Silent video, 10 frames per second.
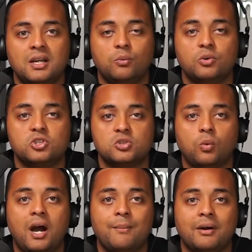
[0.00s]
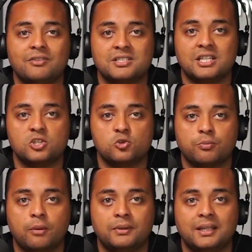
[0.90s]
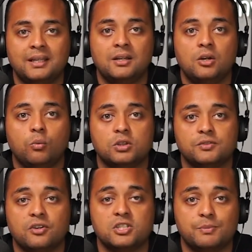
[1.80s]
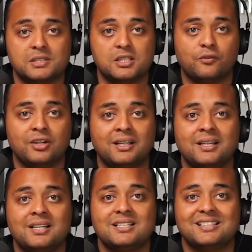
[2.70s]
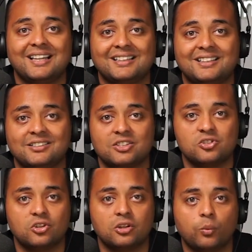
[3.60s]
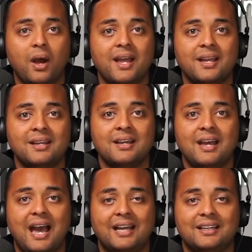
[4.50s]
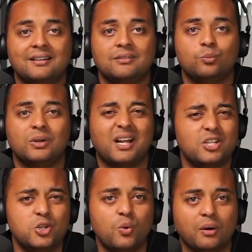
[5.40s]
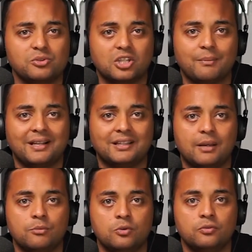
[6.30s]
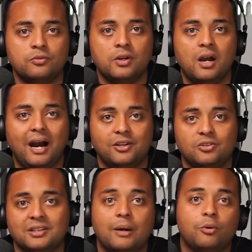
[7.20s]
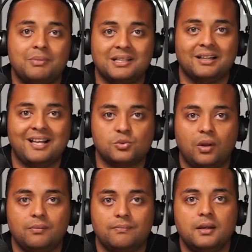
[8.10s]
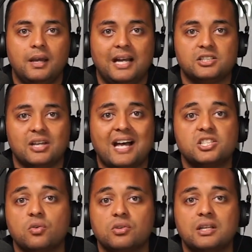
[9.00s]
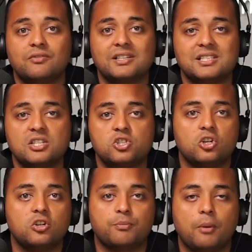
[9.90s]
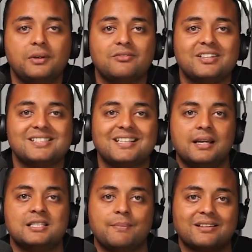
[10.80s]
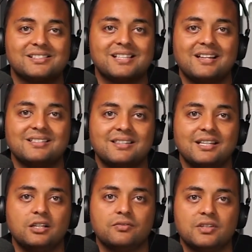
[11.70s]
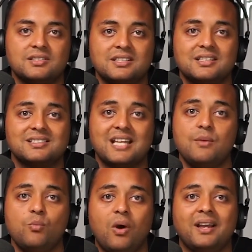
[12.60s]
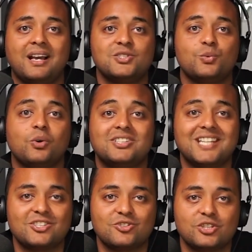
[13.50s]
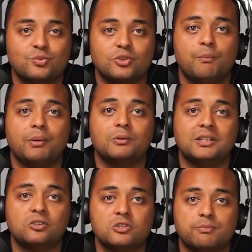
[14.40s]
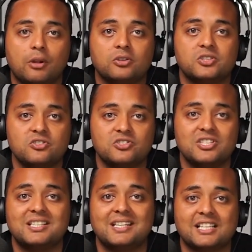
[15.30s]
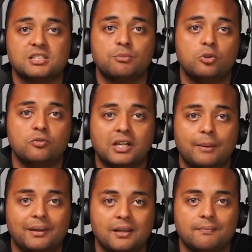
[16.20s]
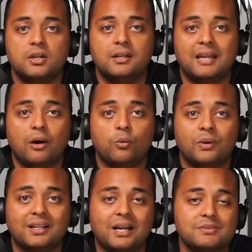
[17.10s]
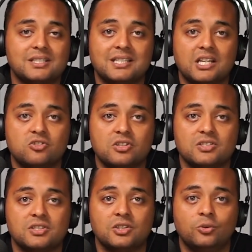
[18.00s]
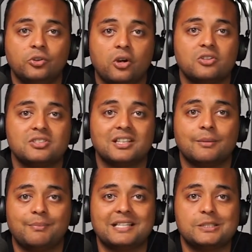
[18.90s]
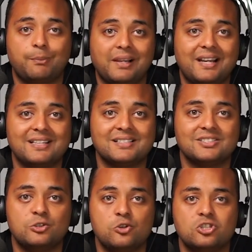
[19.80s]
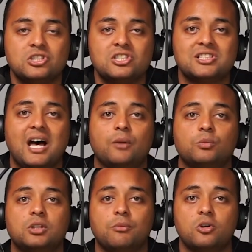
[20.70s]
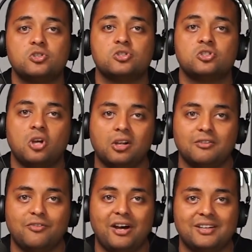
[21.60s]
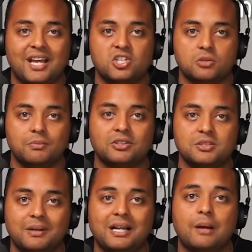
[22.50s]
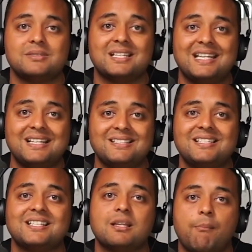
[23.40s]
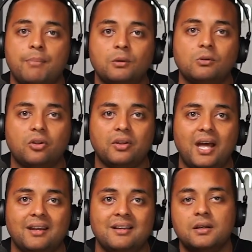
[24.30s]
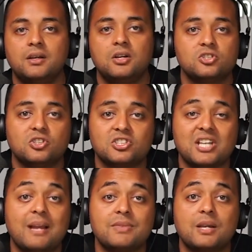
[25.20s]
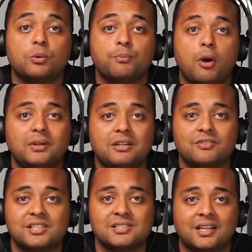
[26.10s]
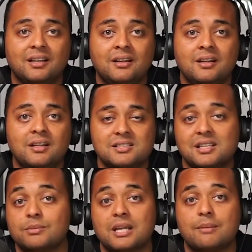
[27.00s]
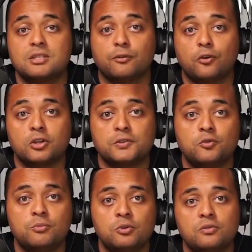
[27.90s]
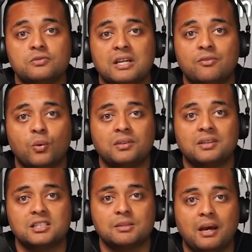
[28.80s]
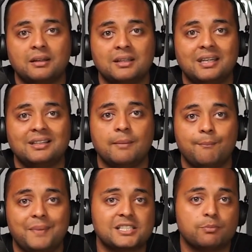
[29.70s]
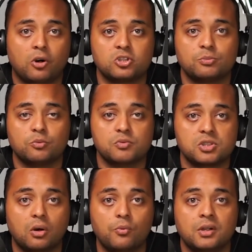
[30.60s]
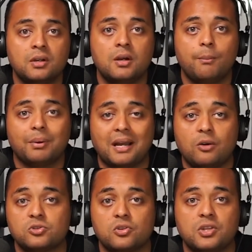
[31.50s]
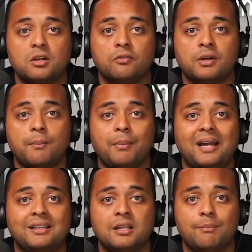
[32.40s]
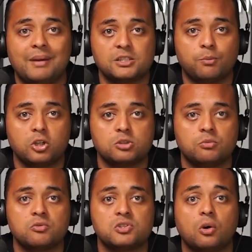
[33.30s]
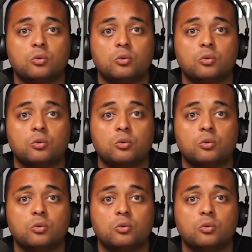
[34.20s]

which is why my residential property was very specific, selected in a certain way, and then when I knew I was going to make that move, I knew that that would be the last one. And so as you're on the investing journey of property investing, it's about starting to think of this in the same way as you would Tetris when you're building those blocks and you see the next maneuver coming in. Now, when it comes to Tetris, you'll notice that the best players usually start with the most solid foundation because it becomes easier to build on that. So the same thing with property investing. Sometimes the first few moves, everyone thinks about getting the best possible result, but I also think of combining the best possible result